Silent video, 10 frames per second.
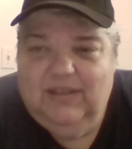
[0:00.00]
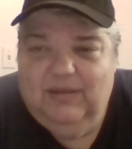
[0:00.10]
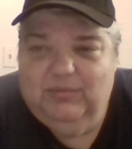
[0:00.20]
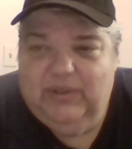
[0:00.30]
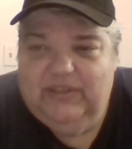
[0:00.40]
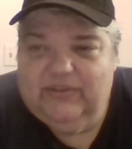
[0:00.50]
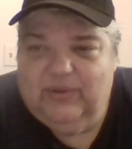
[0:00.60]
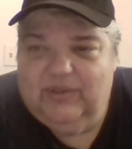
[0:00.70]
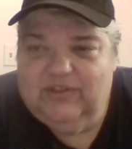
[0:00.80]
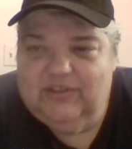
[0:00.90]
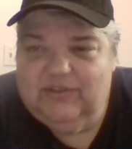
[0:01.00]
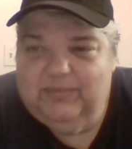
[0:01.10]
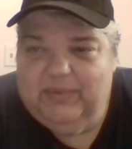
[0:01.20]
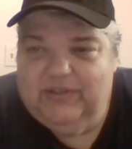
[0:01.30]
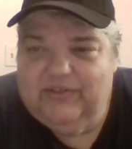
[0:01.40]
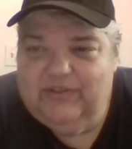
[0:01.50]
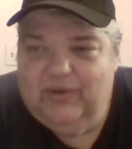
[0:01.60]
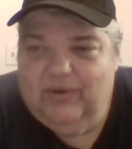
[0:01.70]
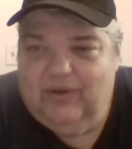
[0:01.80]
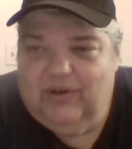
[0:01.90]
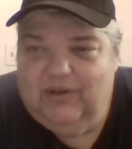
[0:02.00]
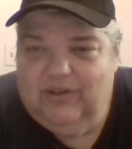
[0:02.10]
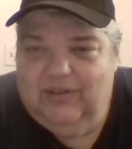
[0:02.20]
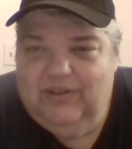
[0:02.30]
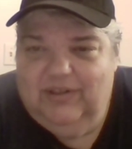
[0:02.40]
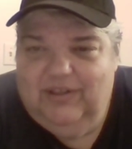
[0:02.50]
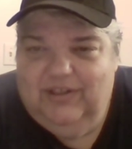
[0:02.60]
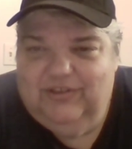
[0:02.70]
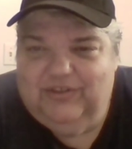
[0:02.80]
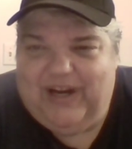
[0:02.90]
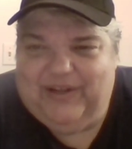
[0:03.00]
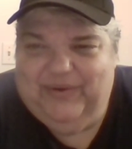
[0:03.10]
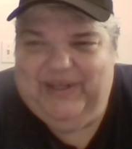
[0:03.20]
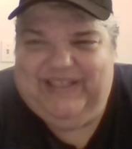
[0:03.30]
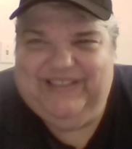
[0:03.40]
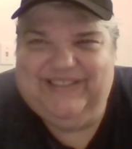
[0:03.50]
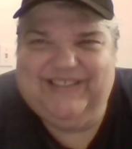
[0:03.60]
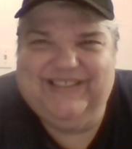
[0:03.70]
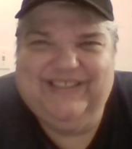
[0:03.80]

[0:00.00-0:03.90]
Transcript: Marie is gorgeous, but so are drag queens.